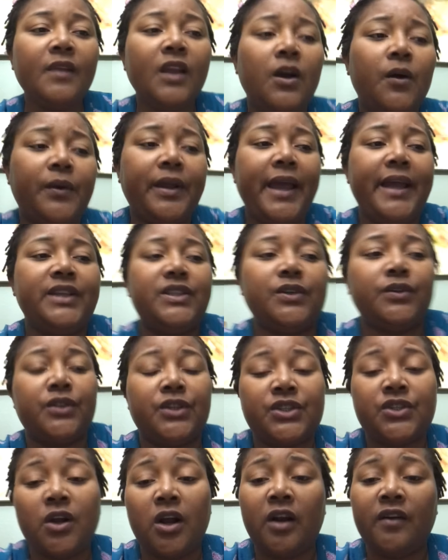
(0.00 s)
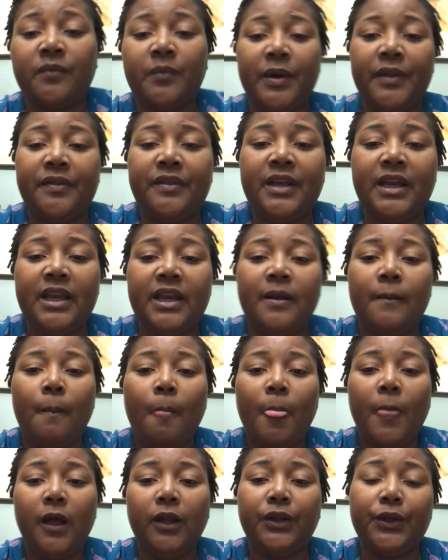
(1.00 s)
Okay, so to start off with a
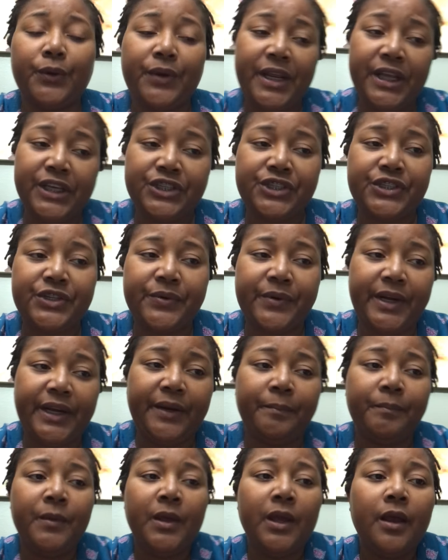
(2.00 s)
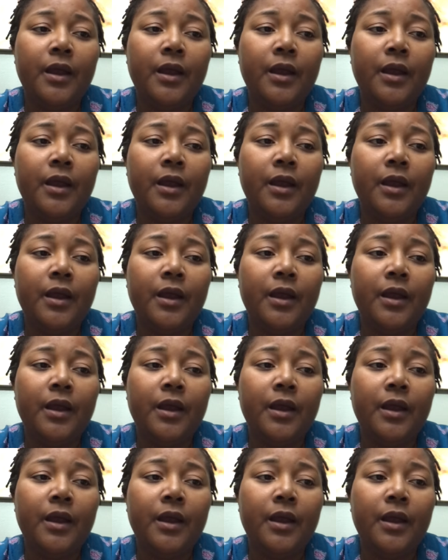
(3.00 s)
little history,